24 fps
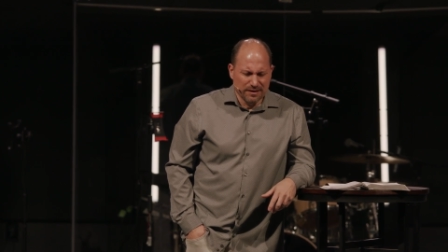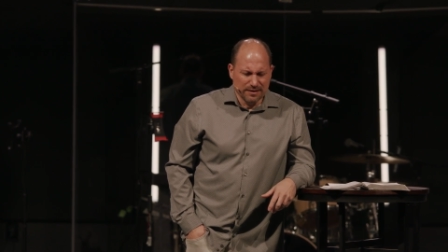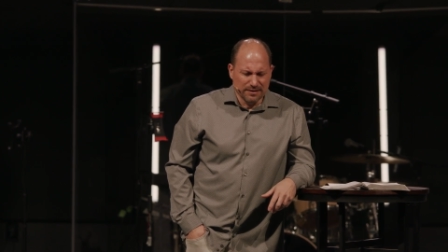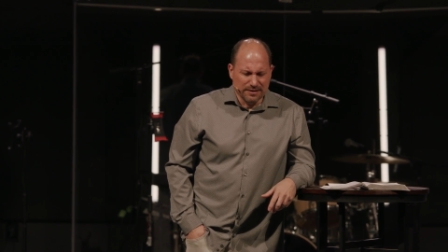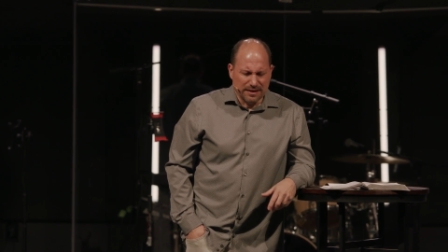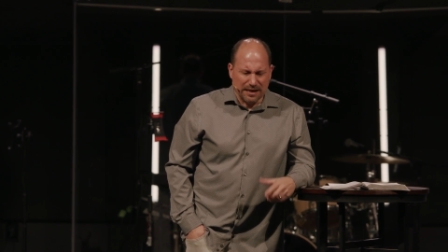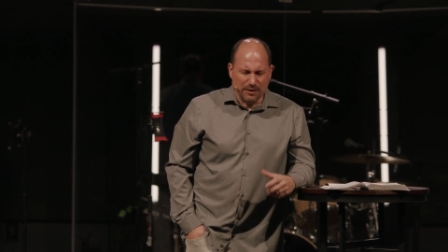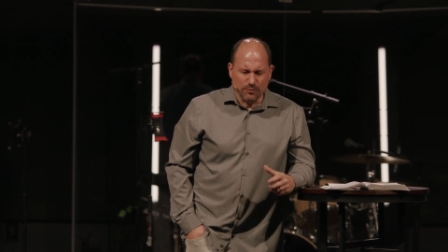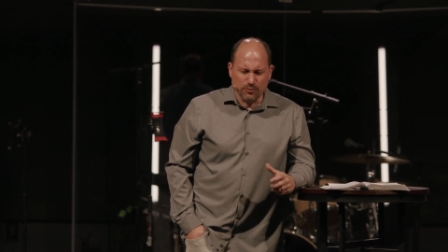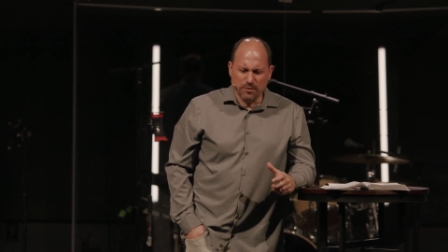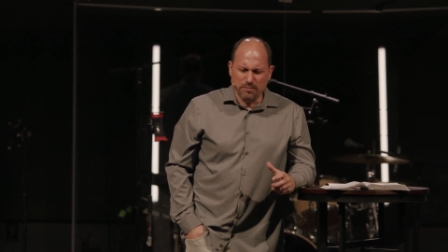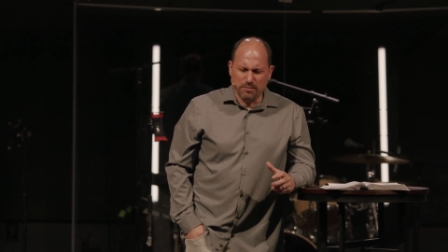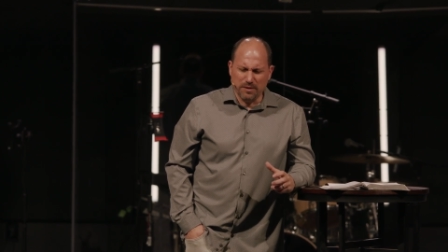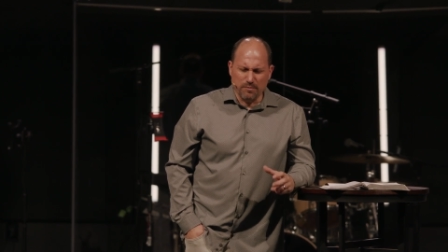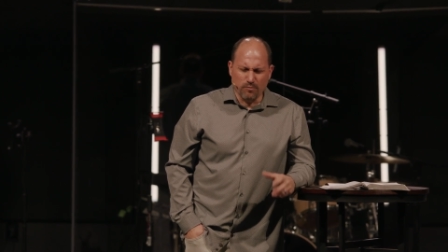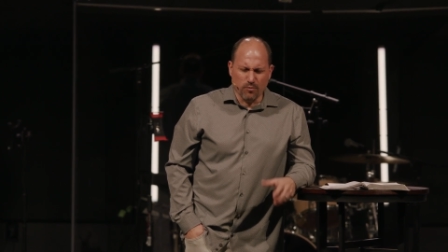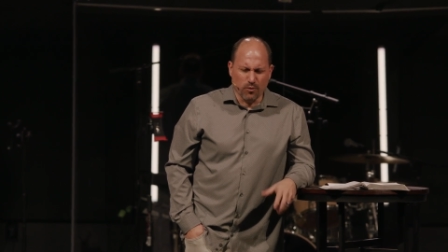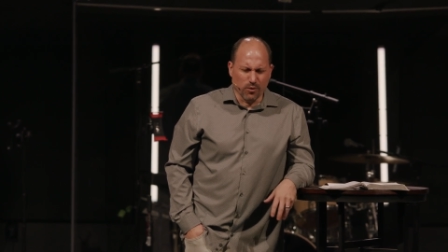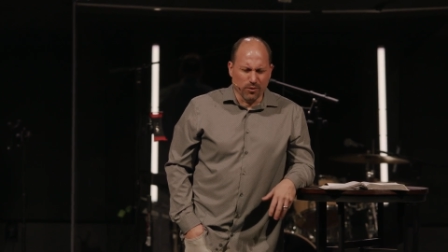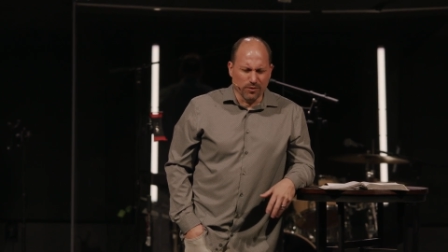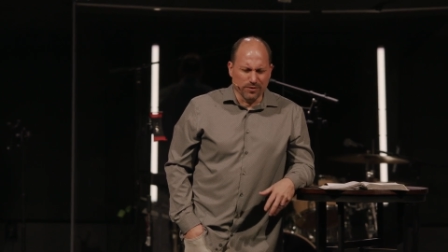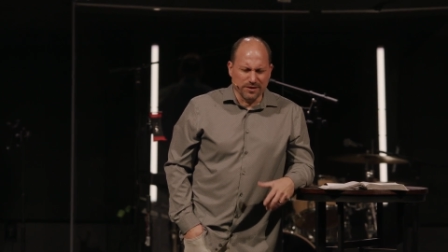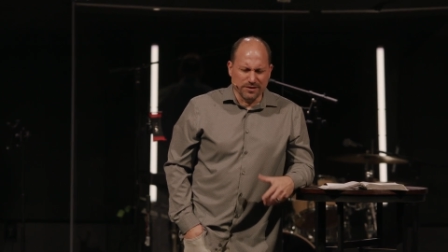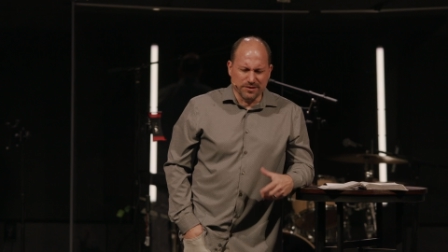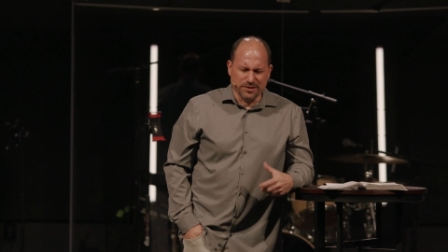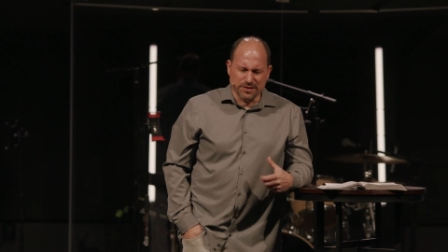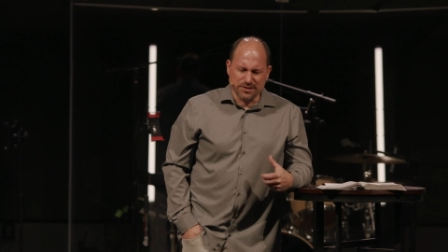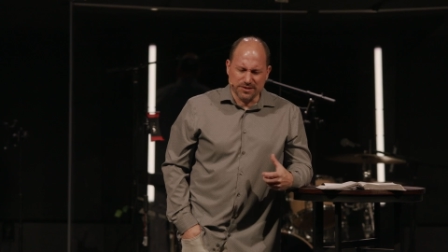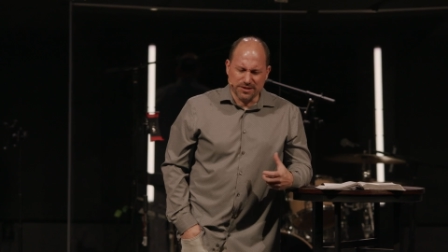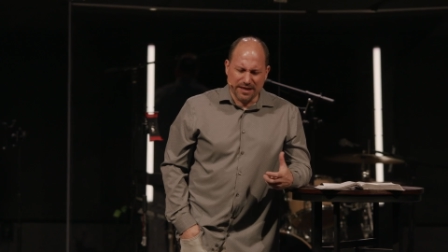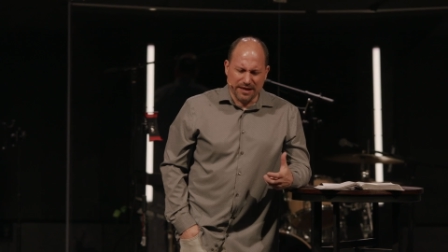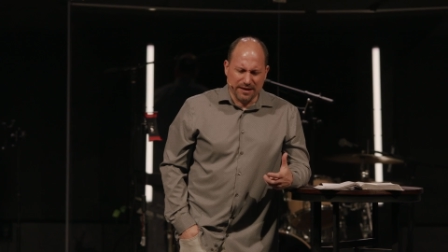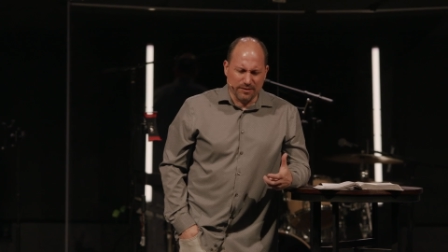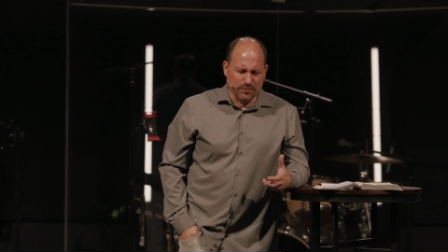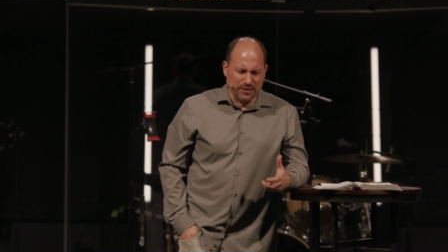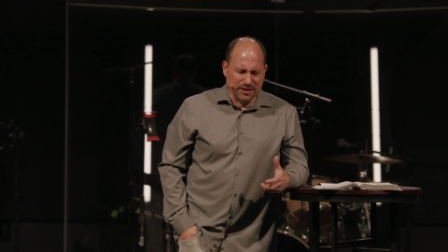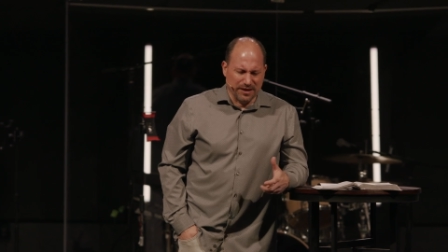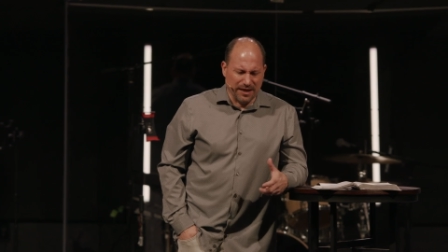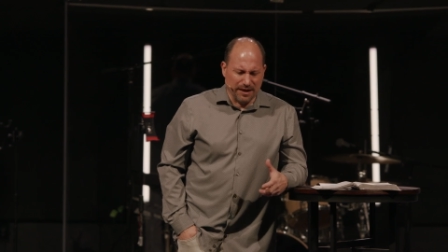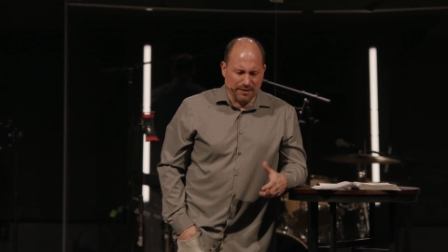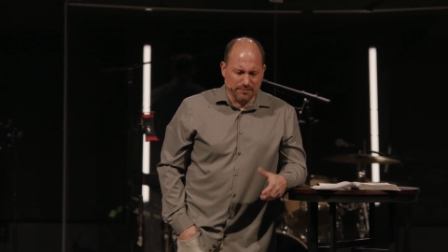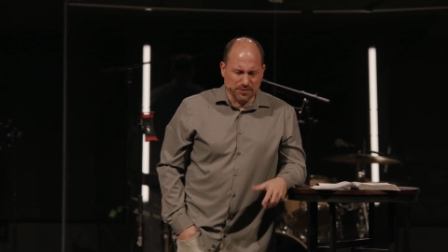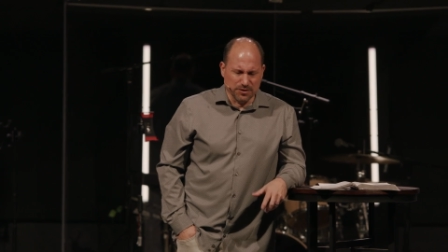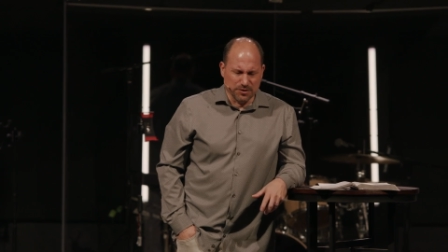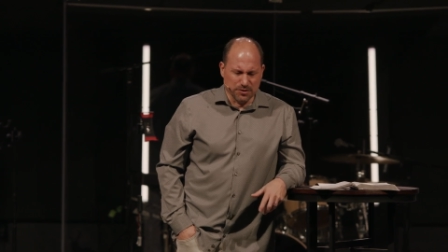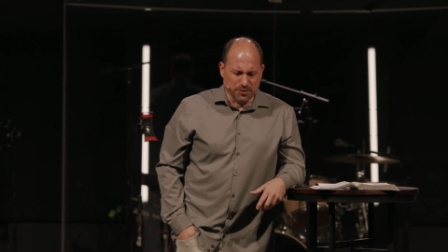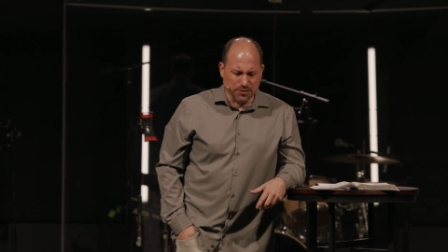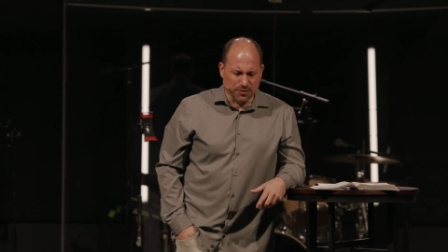that it would be more than just saying we came
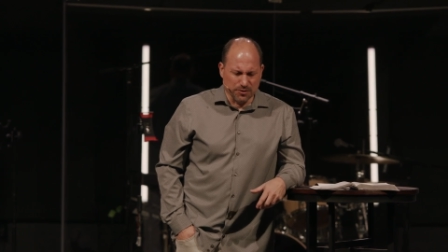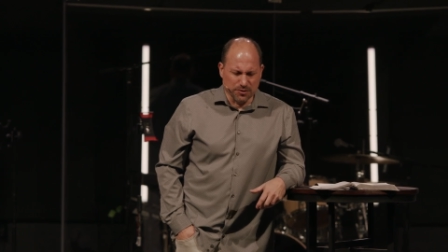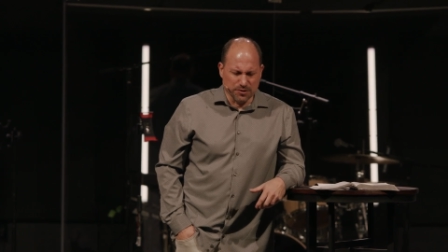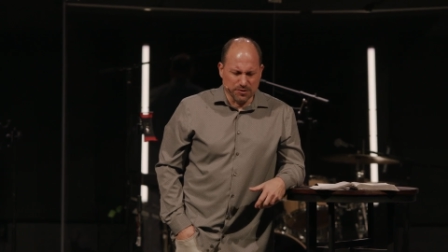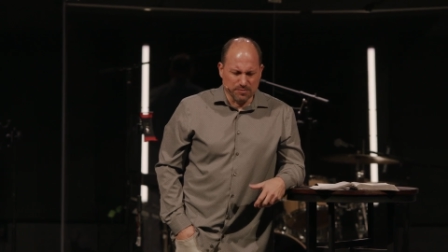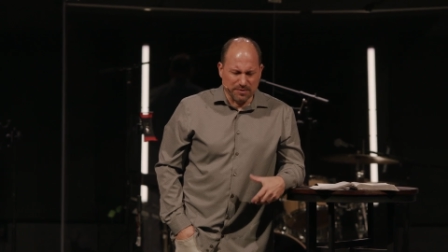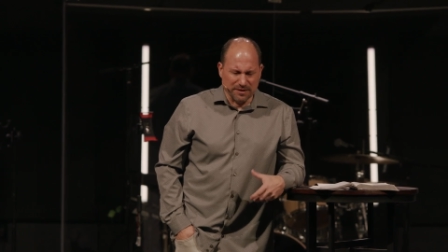to church,